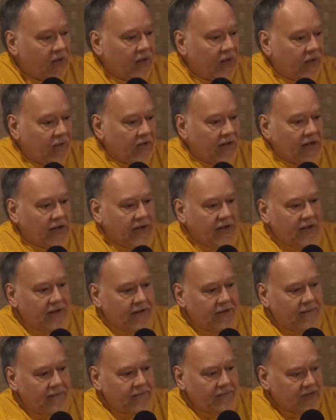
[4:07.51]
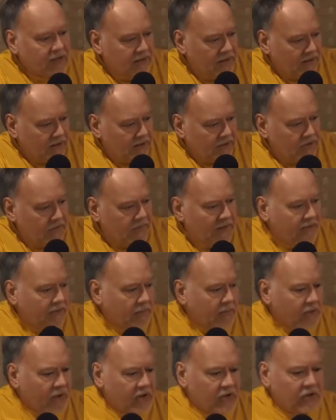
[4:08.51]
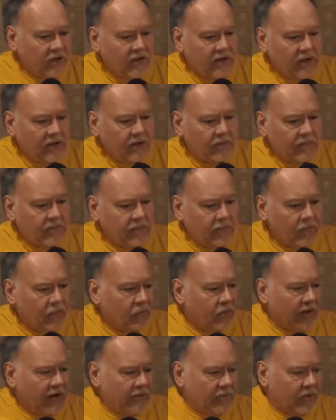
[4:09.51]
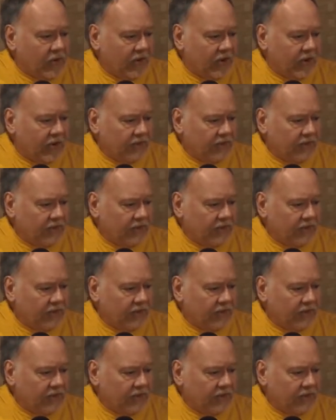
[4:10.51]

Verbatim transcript: okay, um, some other books. Another great book